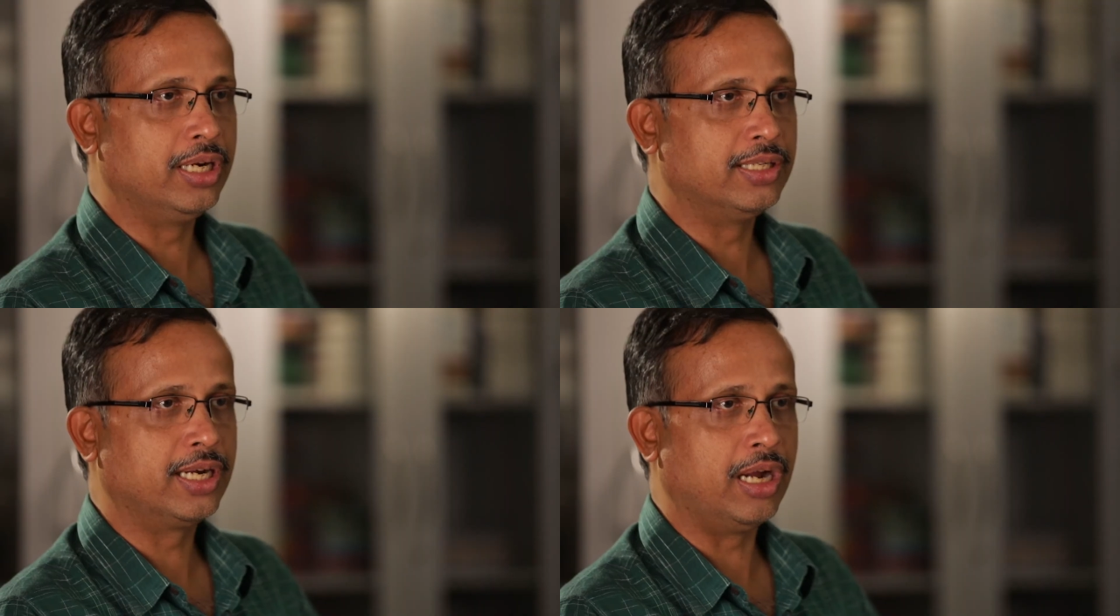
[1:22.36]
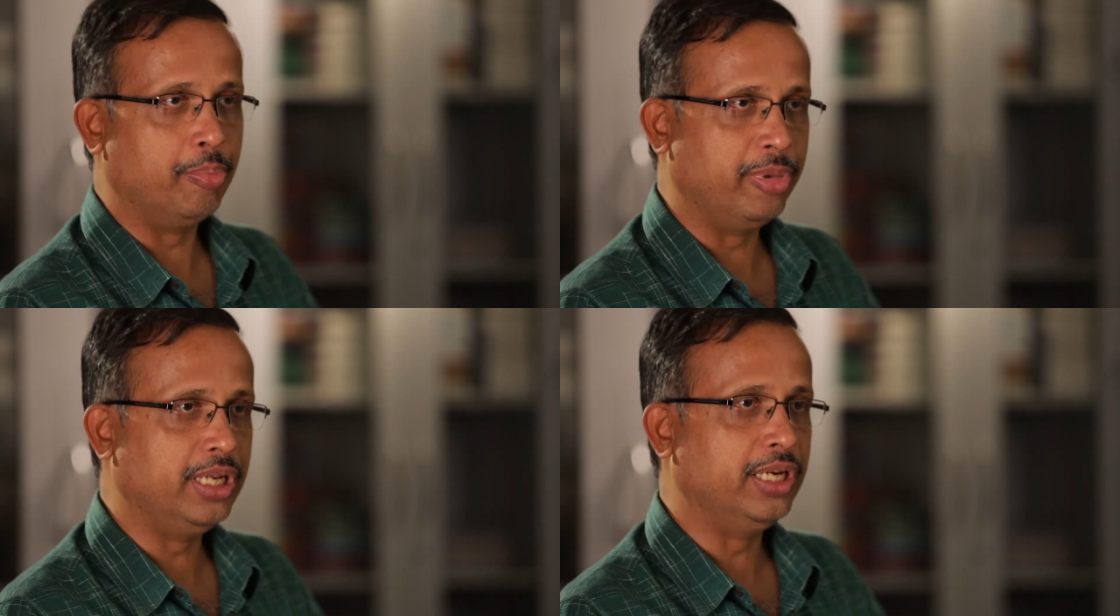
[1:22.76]
there is a
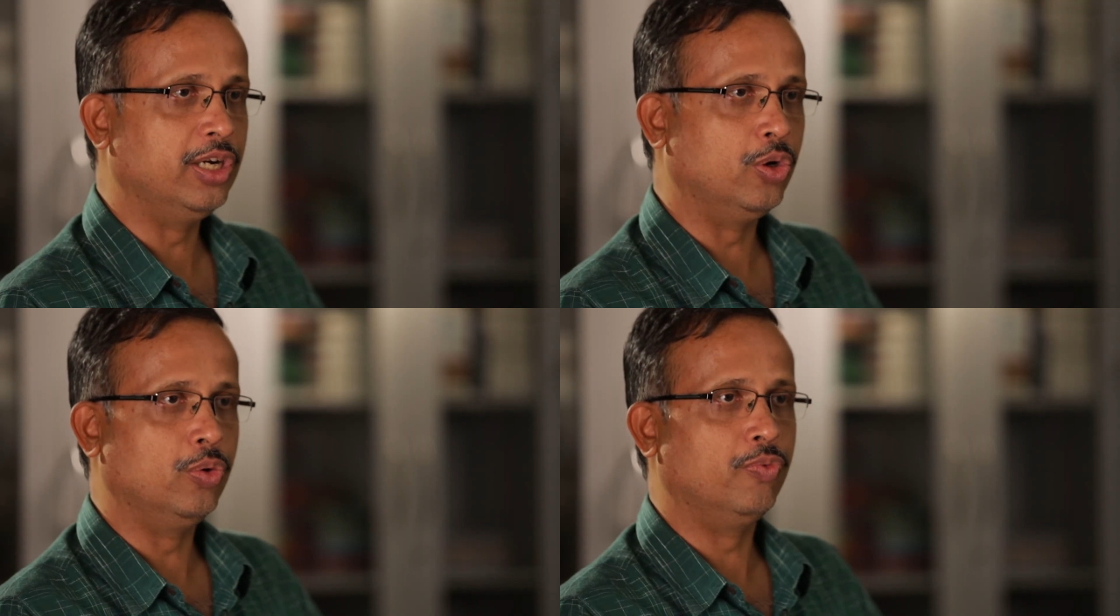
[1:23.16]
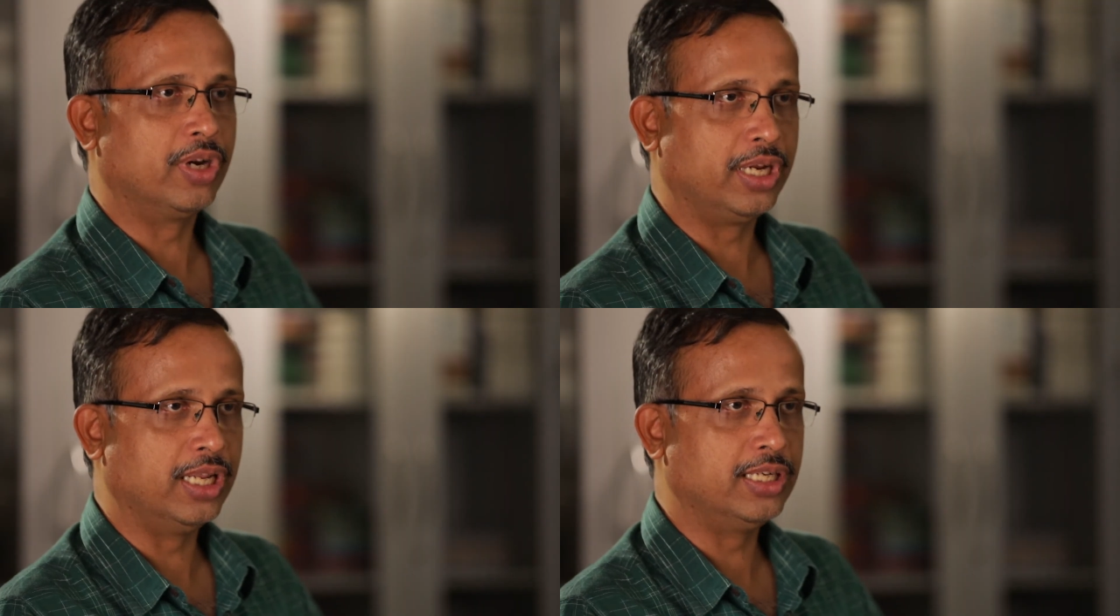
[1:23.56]
company need to
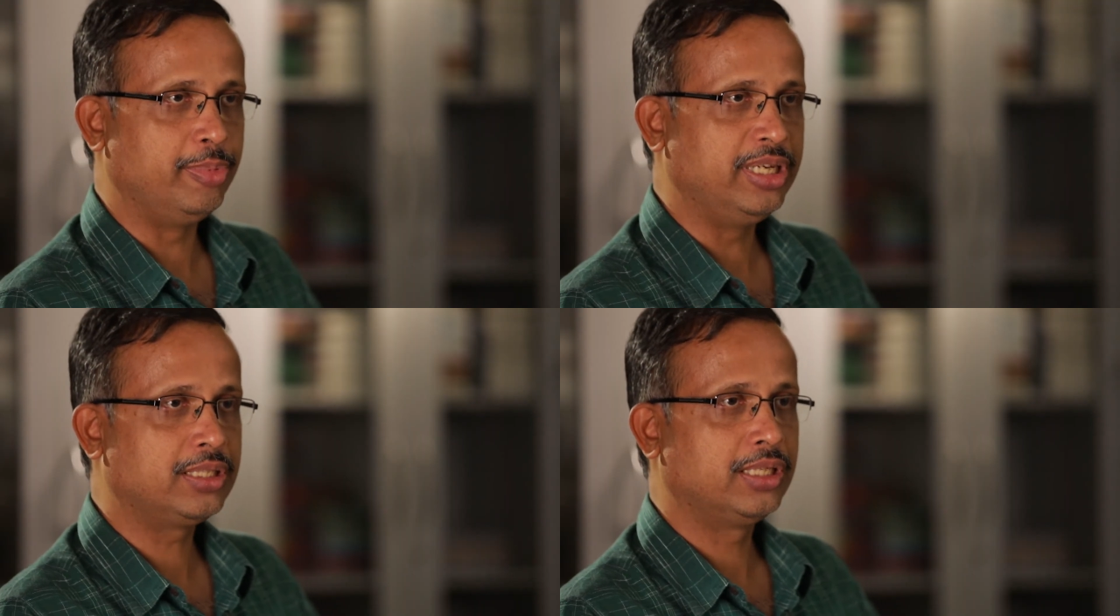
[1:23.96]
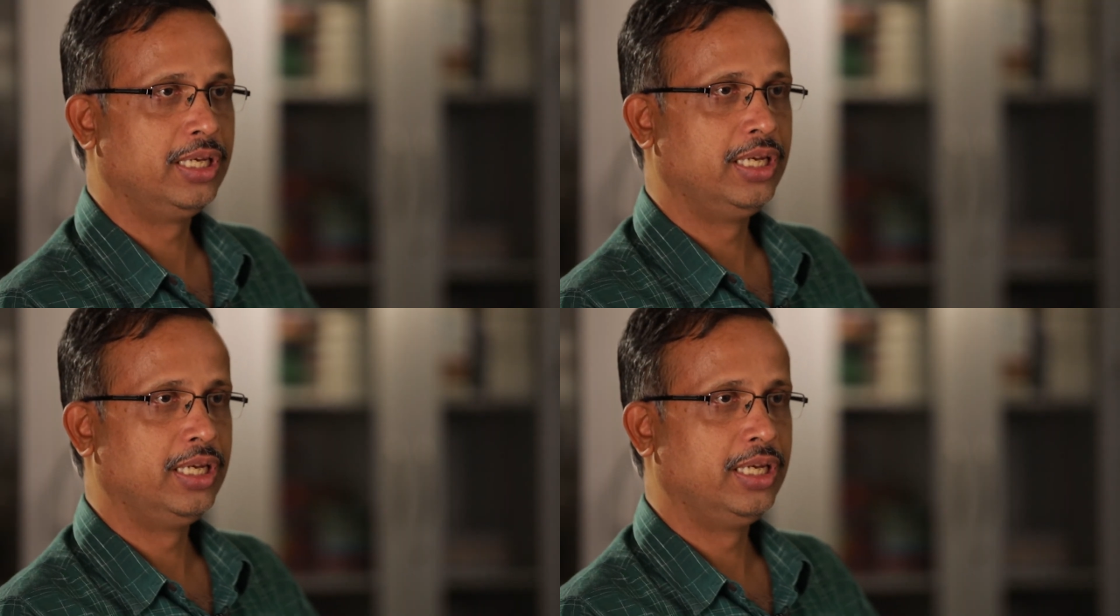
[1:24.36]
work in that space.